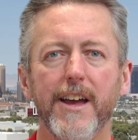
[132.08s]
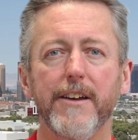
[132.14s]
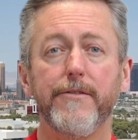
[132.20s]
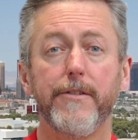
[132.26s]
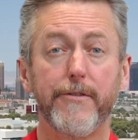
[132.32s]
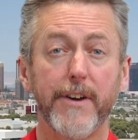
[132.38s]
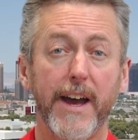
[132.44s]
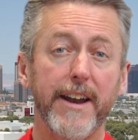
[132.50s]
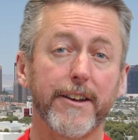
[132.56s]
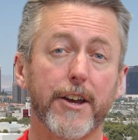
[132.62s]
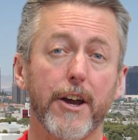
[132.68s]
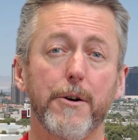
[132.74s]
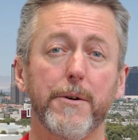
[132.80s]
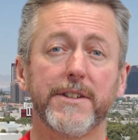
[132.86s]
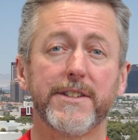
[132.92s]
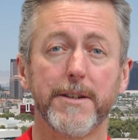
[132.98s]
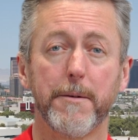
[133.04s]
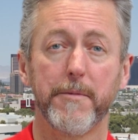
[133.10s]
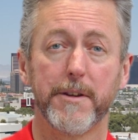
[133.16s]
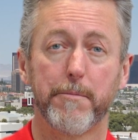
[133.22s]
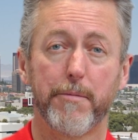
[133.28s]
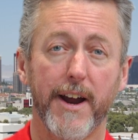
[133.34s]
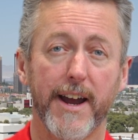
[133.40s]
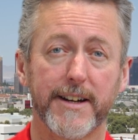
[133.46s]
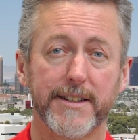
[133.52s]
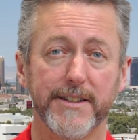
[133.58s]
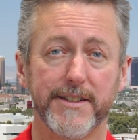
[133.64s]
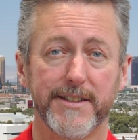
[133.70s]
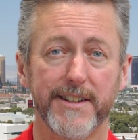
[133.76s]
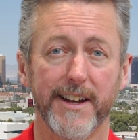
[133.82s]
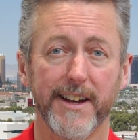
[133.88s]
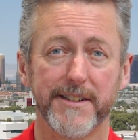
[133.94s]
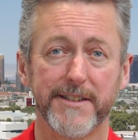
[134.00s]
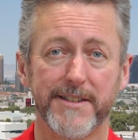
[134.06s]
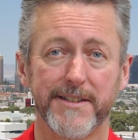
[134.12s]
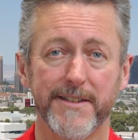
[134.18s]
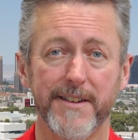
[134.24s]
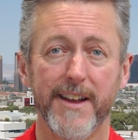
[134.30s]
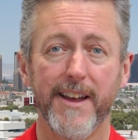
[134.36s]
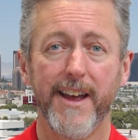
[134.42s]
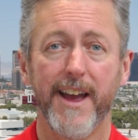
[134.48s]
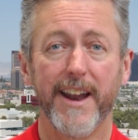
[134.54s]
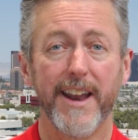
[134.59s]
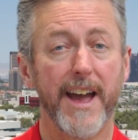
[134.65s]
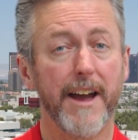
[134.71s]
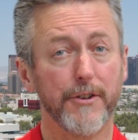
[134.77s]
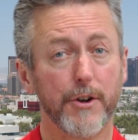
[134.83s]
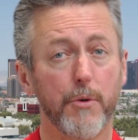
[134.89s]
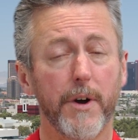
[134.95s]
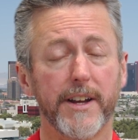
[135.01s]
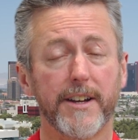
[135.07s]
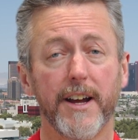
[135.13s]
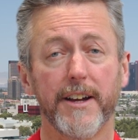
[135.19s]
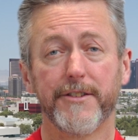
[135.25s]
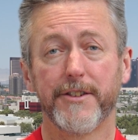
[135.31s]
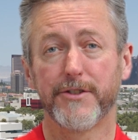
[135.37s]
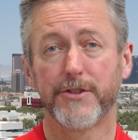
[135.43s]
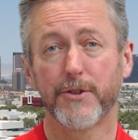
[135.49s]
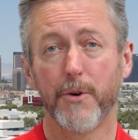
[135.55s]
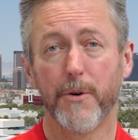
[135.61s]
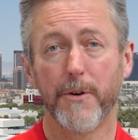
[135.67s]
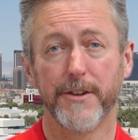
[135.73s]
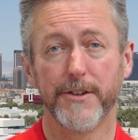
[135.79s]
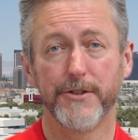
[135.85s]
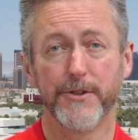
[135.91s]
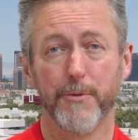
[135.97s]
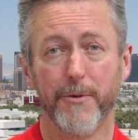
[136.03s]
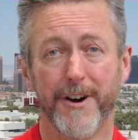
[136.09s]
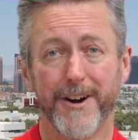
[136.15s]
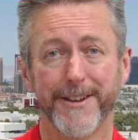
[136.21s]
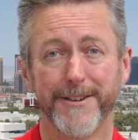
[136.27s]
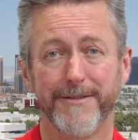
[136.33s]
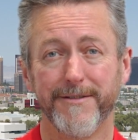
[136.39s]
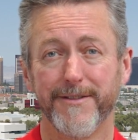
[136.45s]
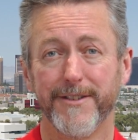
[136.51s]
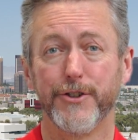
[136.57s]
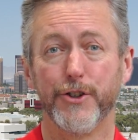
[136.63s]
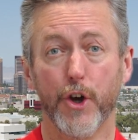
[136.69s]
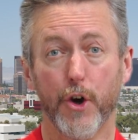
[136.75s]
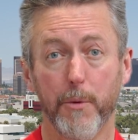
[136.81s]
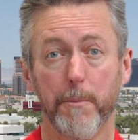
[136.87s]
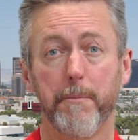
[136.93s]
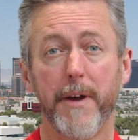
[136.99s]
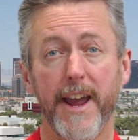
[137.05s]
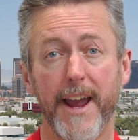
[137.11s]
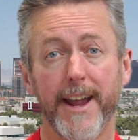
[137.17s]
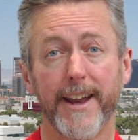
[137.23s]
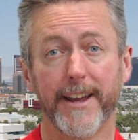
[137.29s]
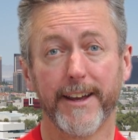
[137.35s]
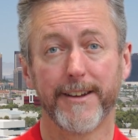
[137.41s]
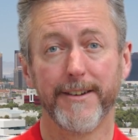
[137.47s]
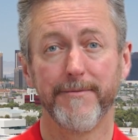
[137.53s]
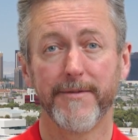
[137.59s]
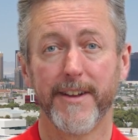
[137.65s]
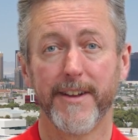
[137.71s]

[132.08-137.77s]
If you've had a go at some of the practice tests and haven't quite got the score that you wanted, don't panic.